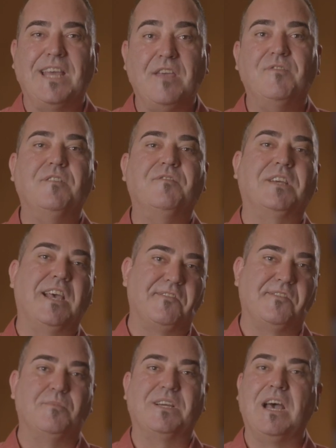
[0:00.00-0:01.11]
even if the
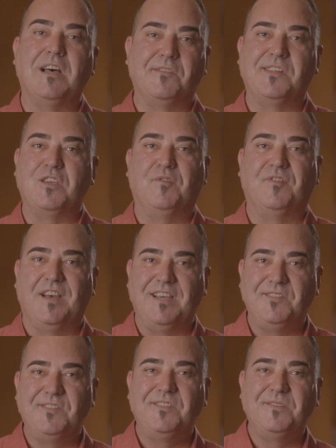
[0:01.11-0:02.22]
customer can't see your
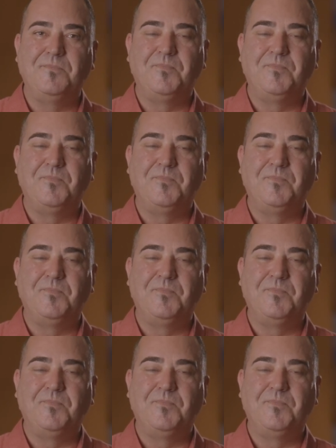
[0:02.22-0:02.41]
face.